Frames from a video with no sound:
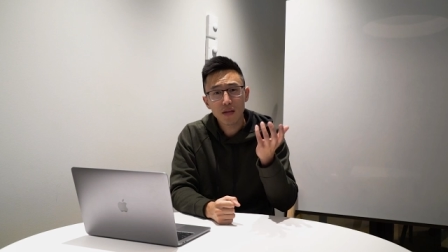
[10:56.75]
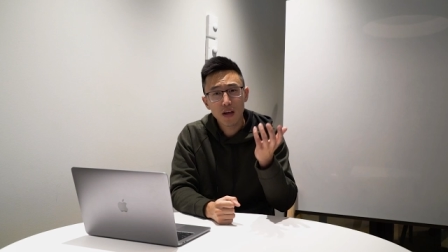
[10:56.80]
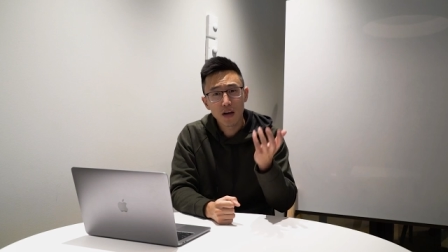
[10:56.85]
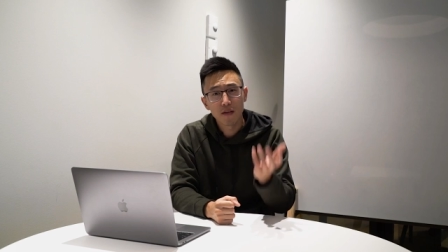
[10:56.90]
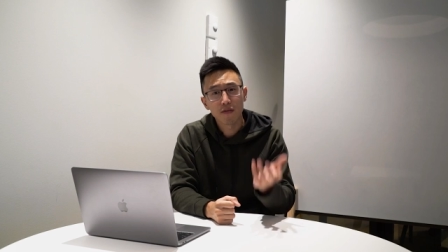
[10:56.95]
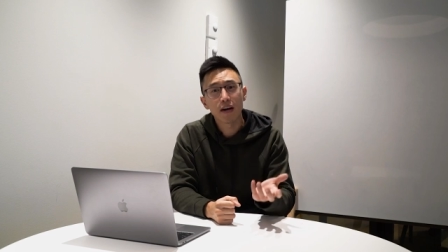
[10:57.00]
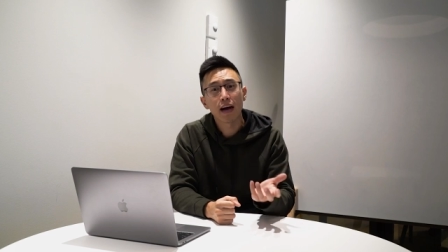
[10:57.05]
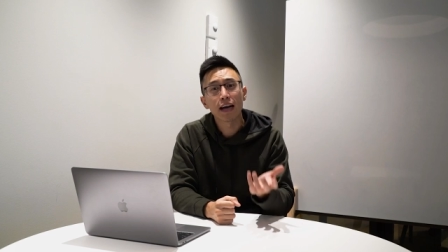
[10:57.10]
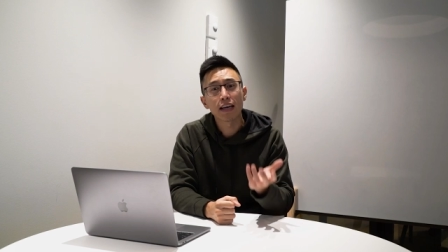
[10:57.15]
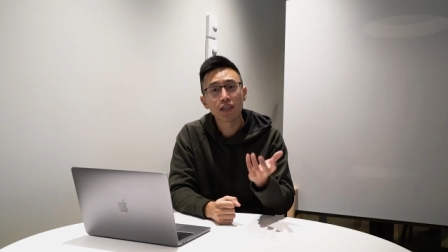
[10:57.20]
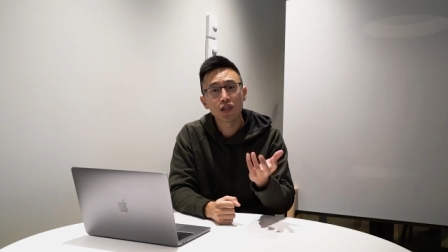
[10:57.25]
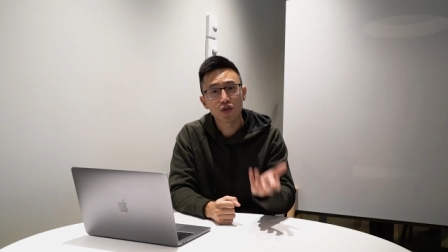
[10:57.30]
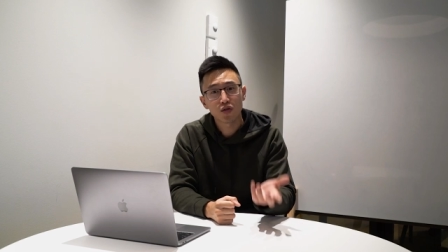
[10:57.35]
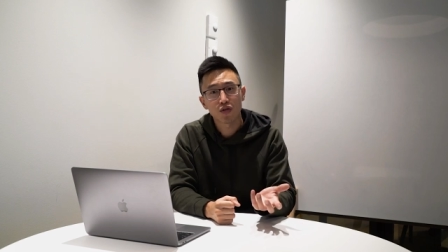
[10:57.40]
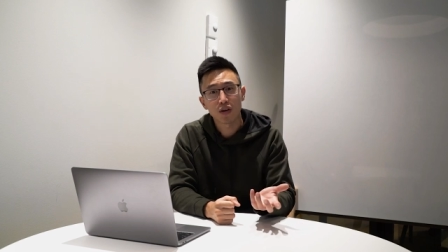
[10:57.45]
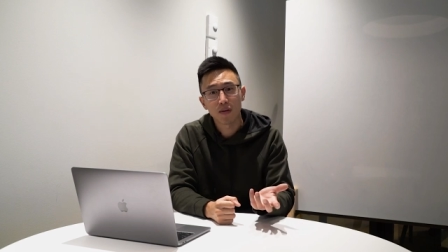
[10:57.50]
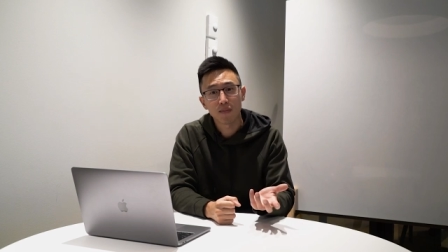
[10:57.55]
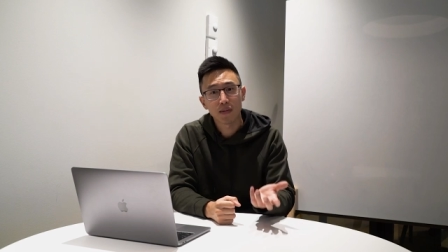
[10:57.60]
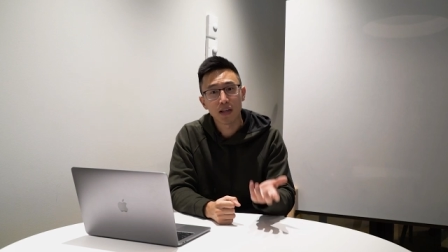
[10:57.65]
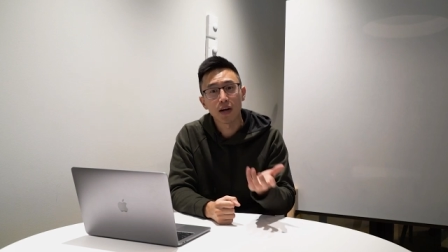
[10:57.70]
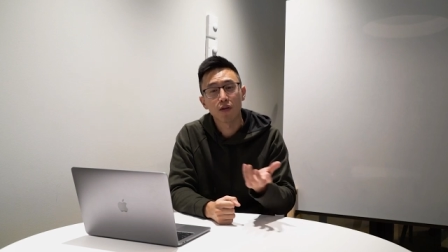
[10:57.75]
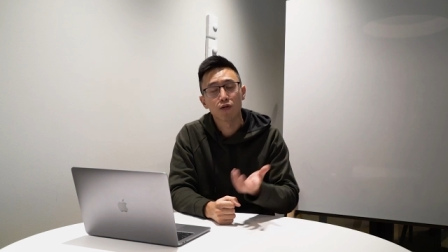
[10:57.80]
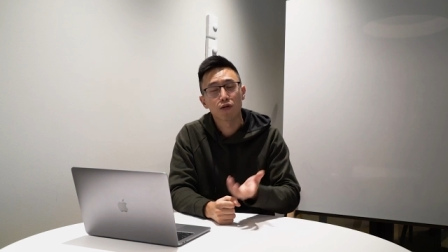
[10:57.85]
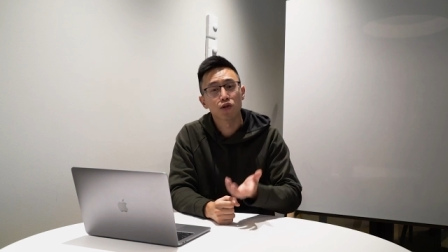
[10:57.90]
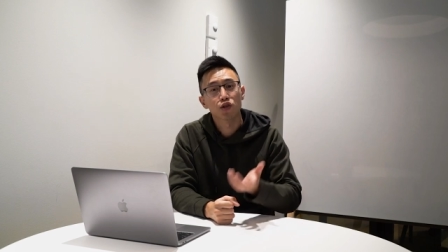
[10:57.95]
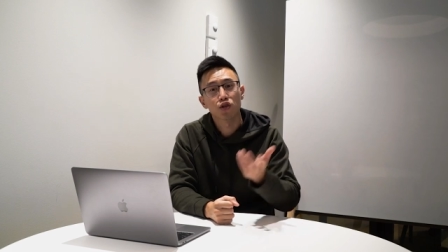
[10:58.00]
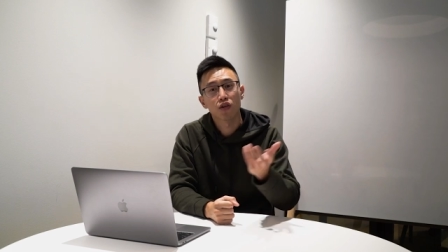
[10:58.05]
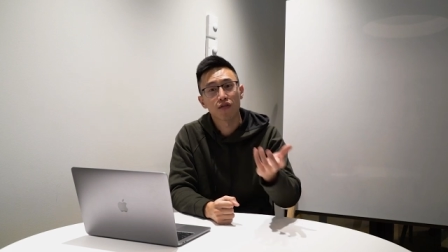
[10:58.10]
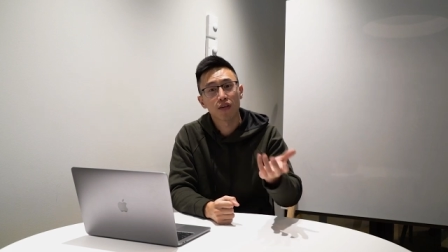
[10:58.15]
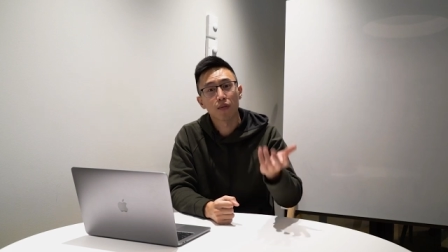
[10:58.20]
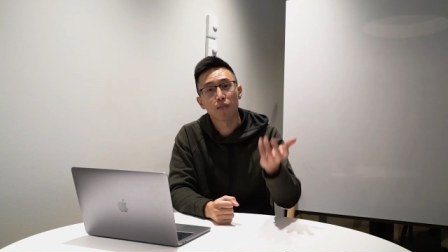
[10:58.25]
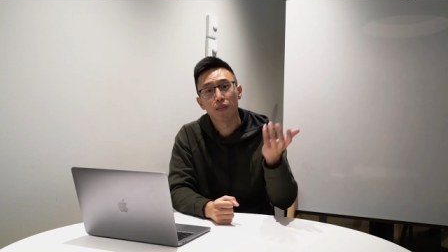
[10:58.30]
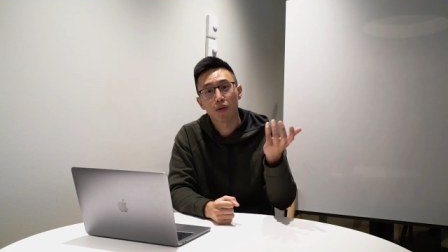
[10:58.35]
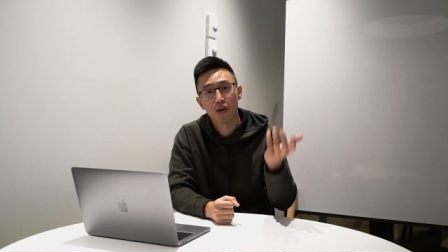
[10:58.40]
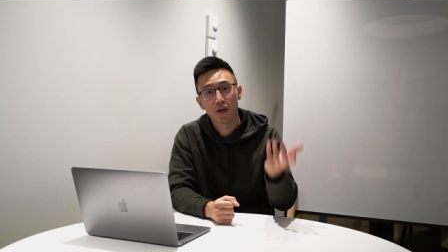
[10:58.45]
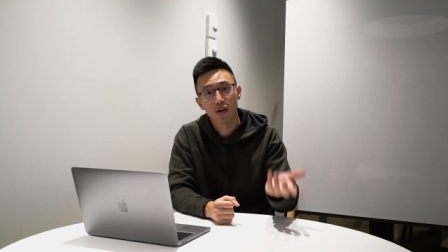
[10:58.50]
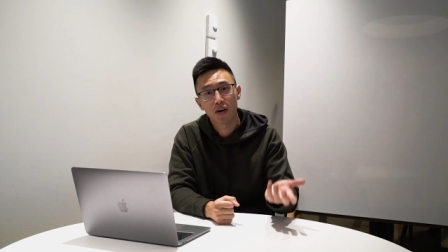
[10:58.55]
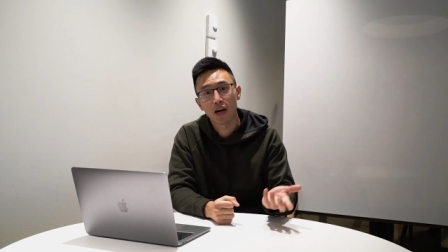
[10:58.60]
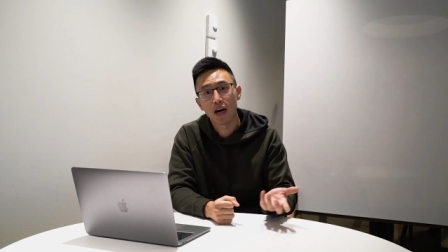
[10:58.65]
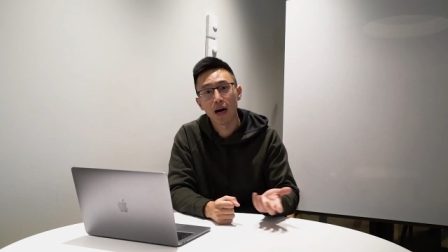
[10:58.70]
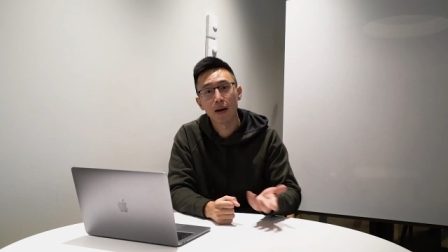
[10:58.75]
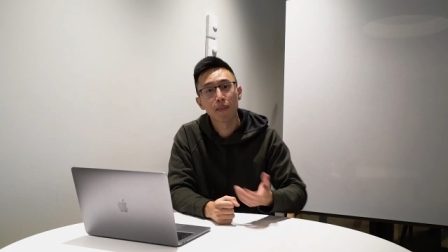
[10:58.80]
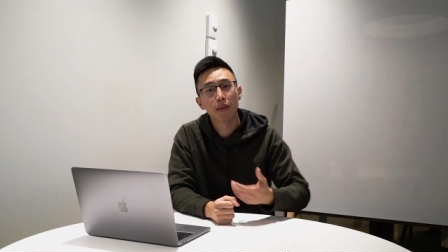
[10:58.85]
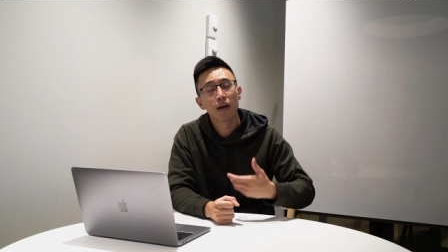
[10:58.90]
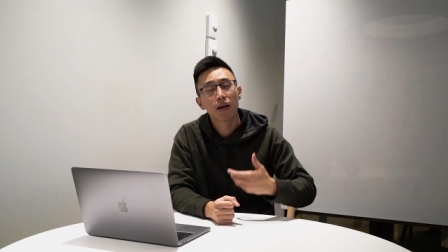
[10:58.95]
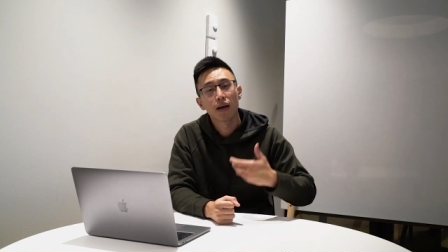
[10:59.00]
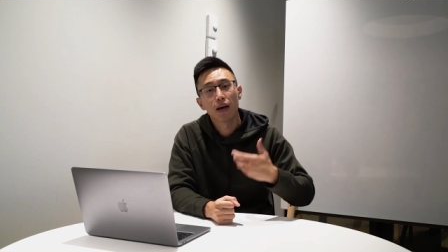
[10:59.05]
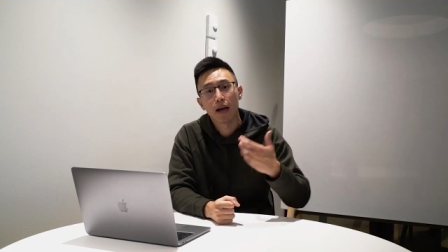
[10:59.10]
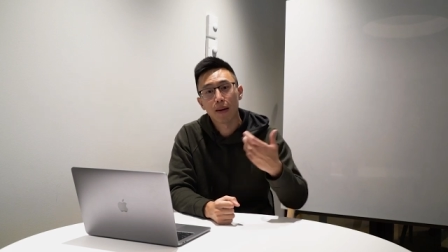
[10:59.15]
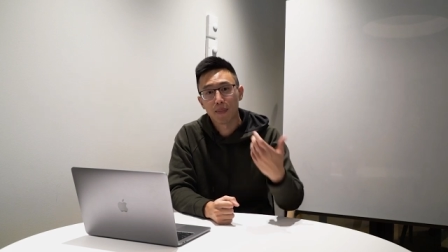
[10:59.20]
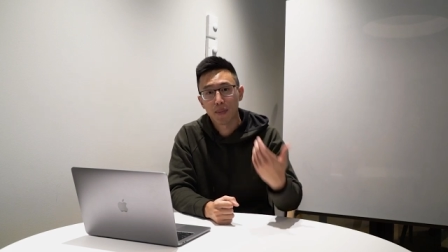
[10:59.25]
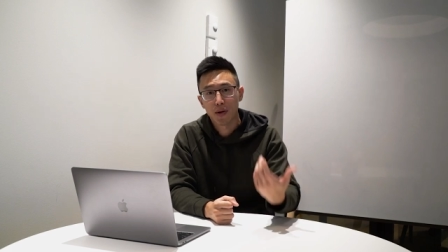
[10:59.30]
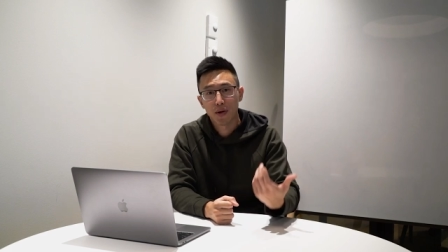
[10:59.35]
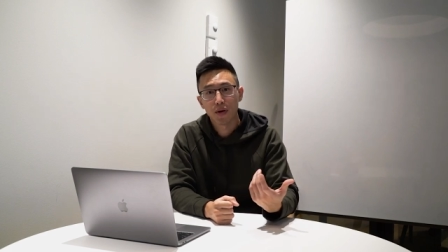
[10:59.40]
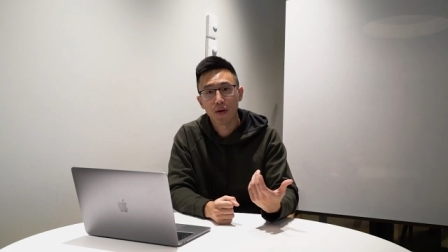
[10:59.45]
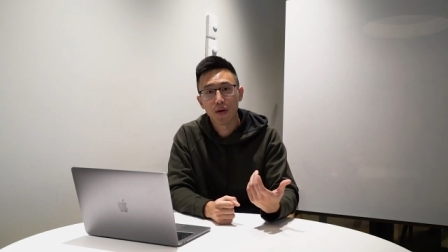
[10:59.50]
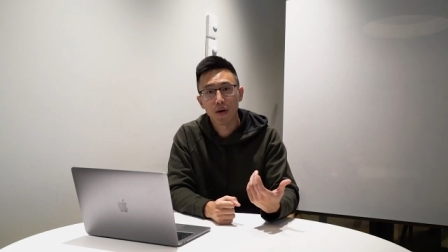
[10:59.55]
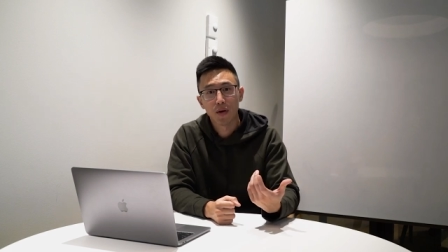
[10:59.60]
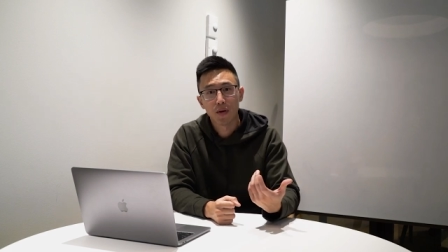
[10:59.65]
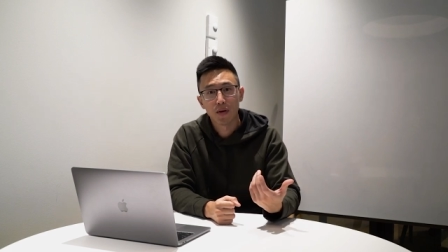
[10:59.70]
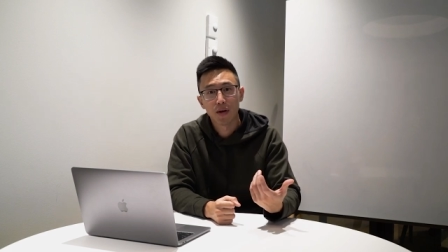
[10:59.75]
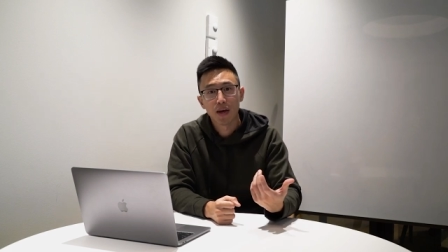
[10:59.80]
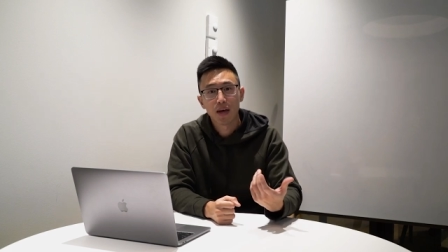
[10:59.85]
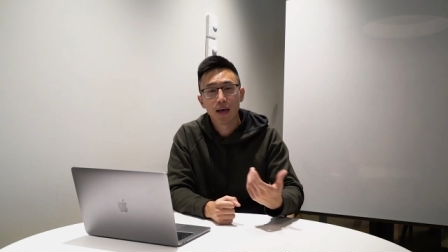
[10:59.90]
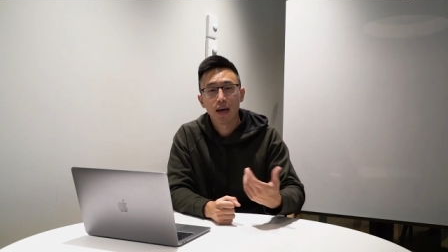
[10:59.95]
of ice creams that we're serving per cup and per cone.